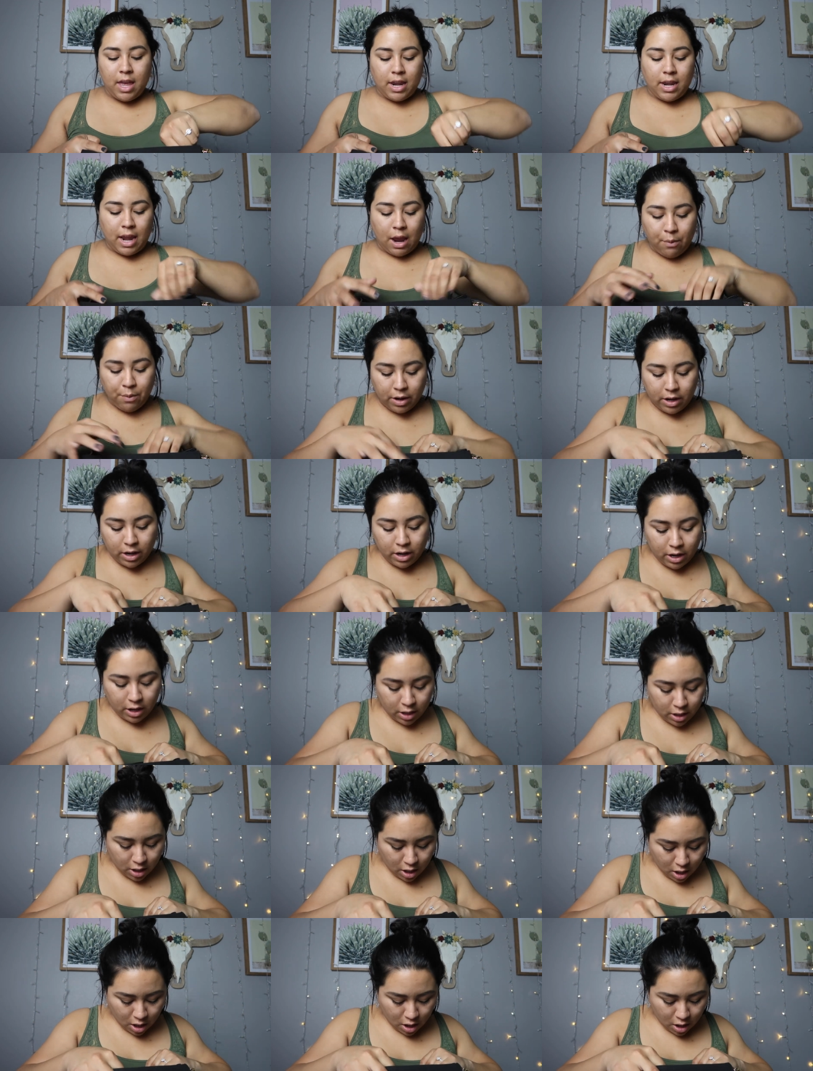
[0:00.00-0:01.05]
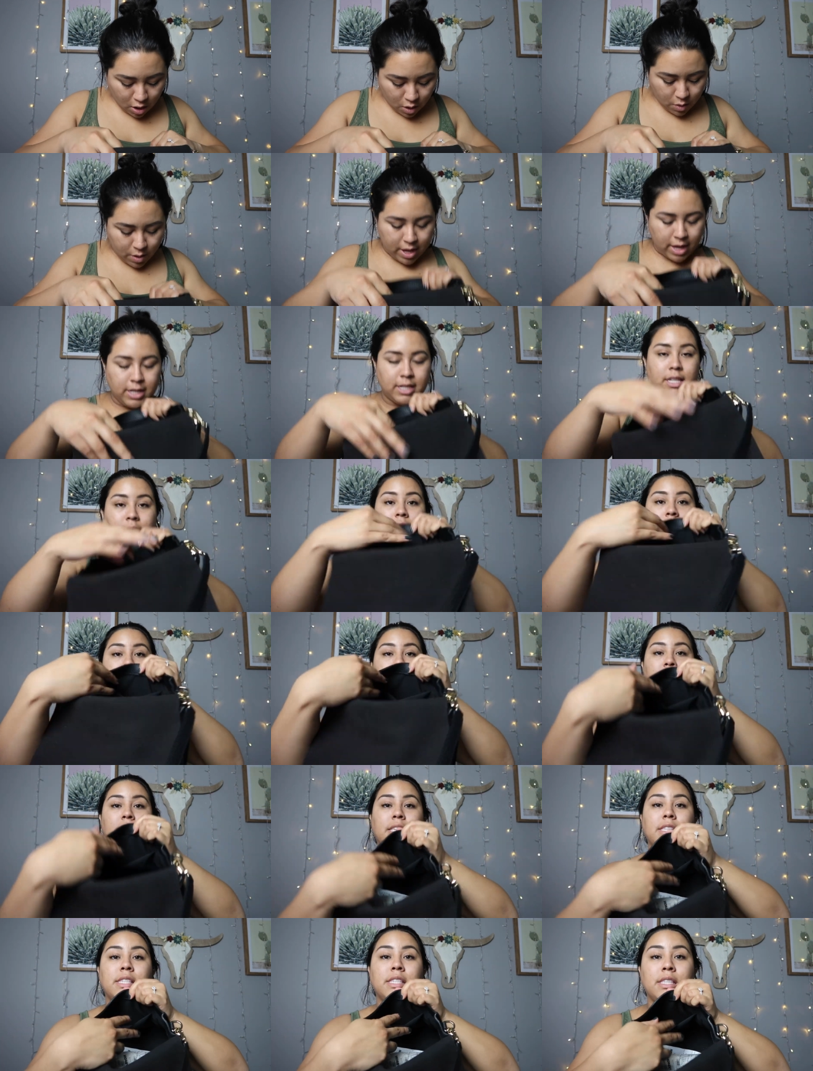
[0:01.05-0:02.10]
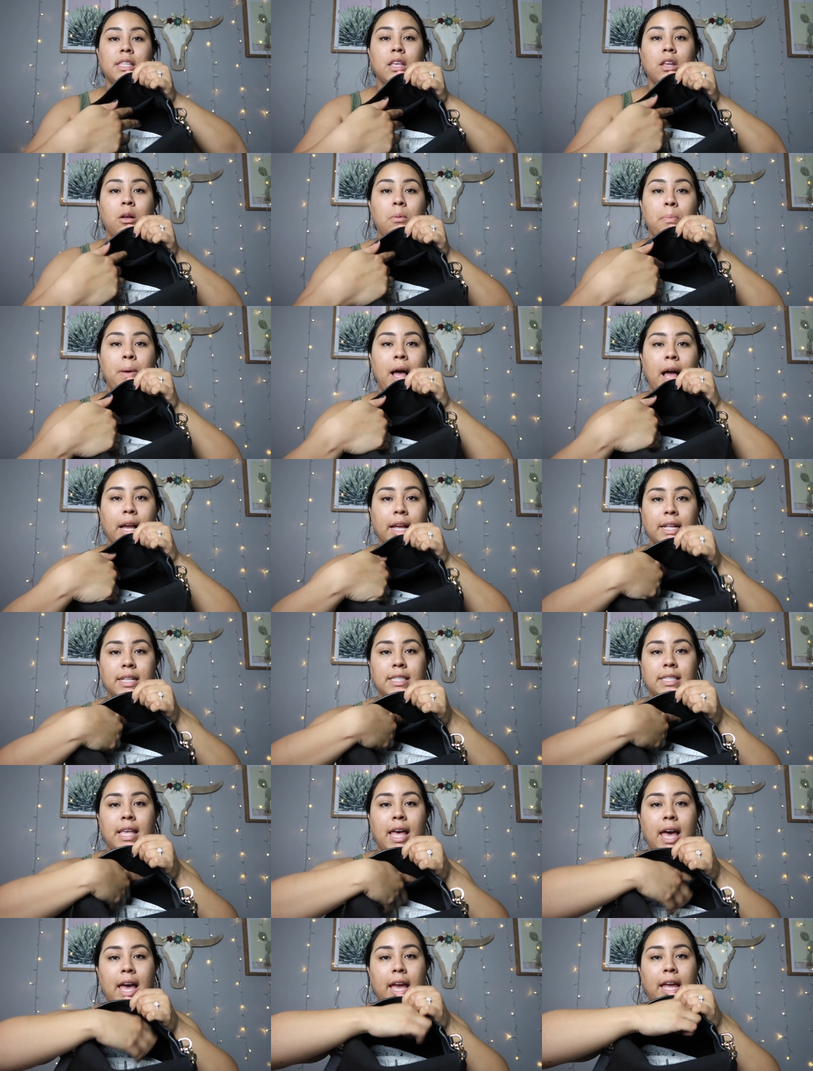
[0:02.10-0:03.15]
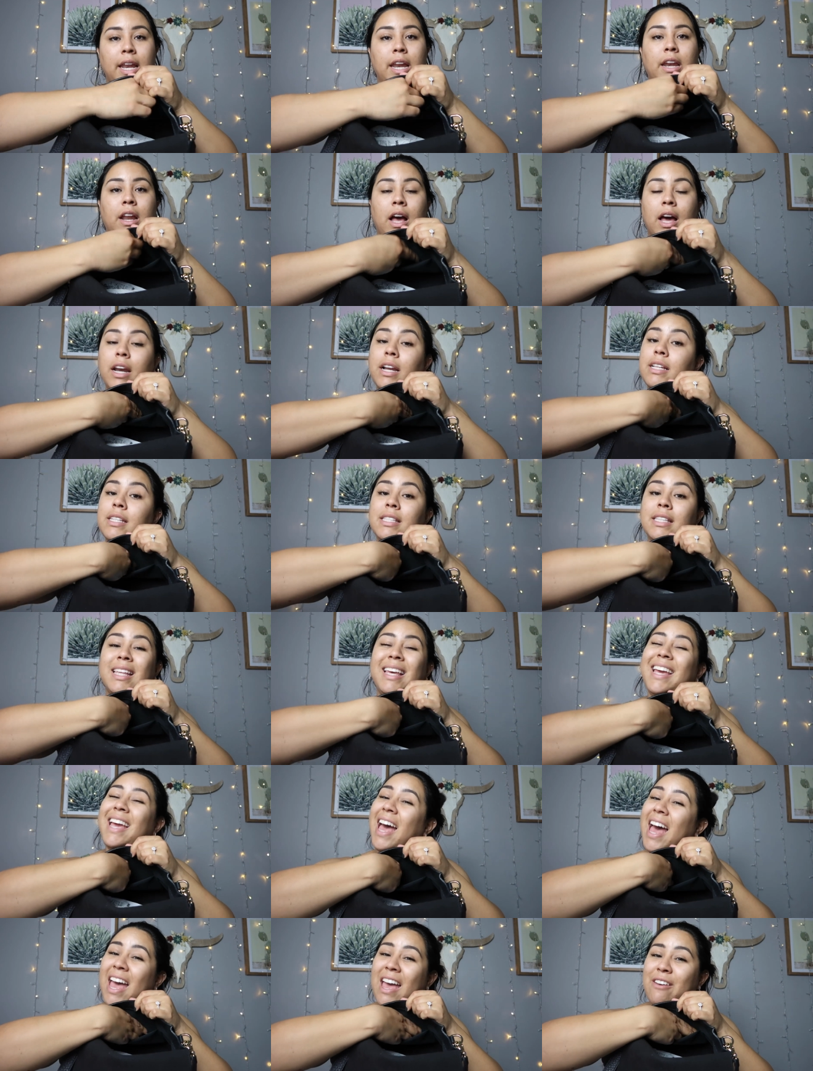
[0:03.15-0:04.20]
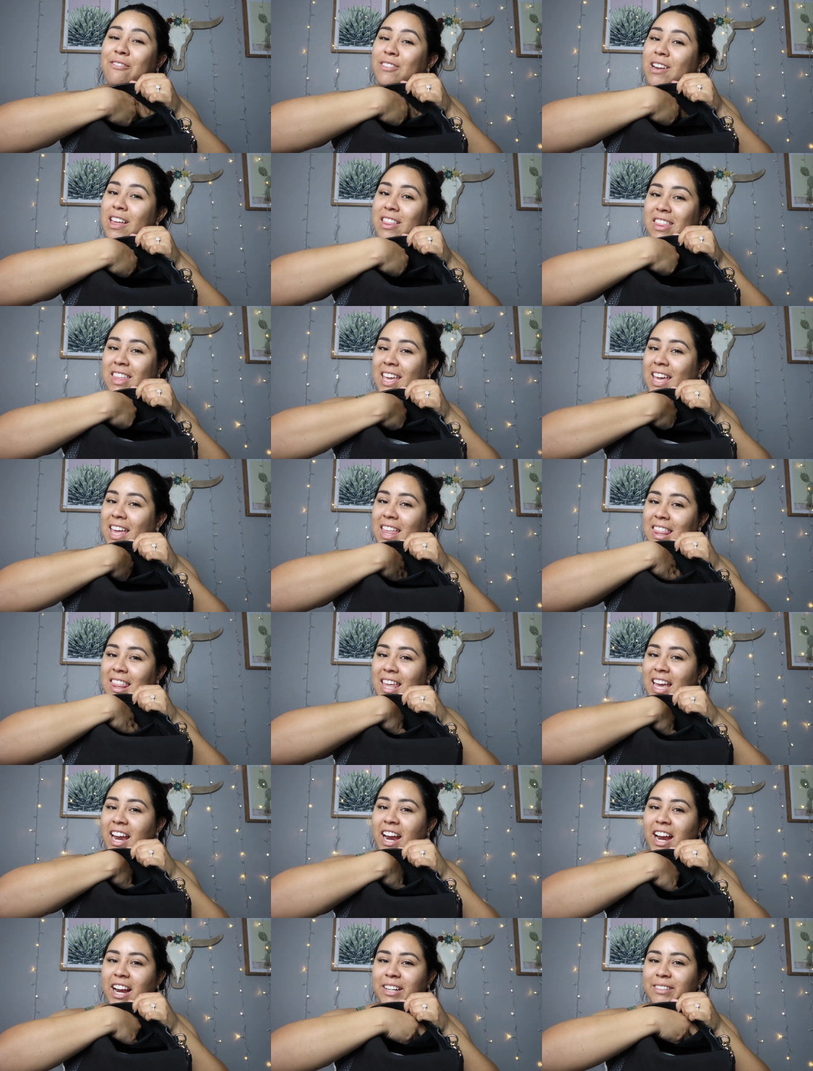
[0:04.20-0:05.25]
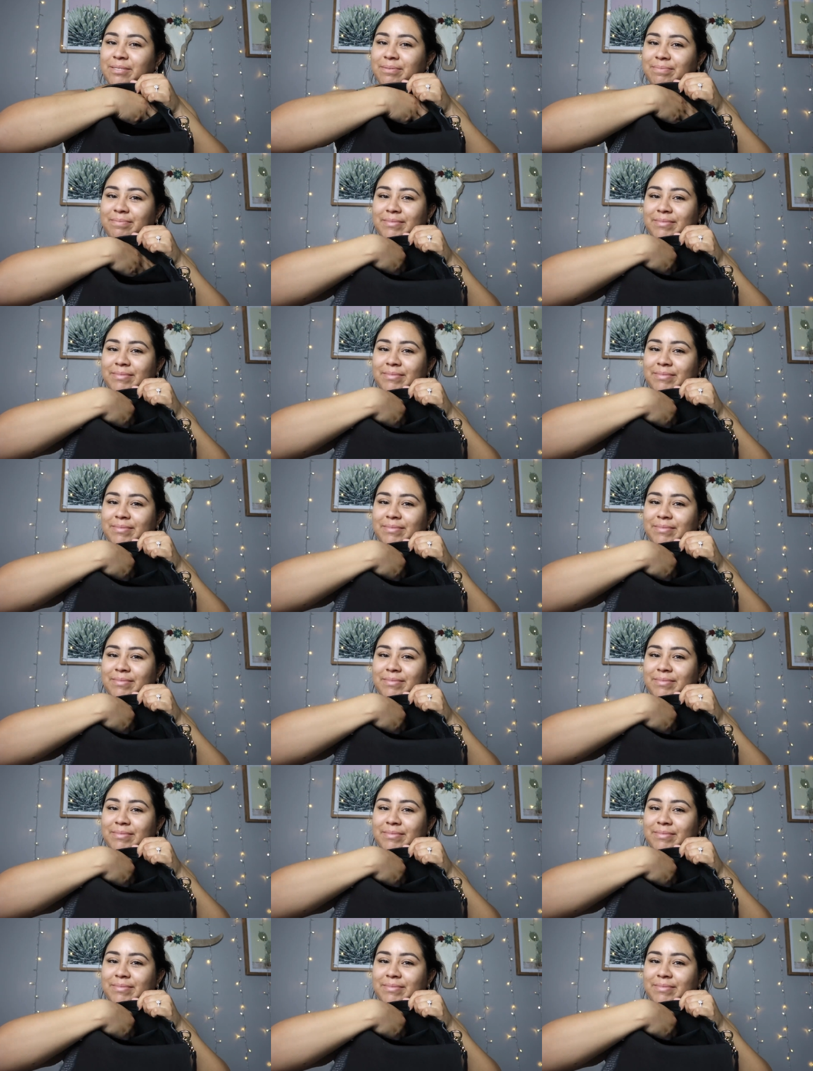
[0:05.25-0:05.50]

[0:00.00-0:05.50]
Now we're gonna go into this little pocket side, and honestly, I have nothing in there.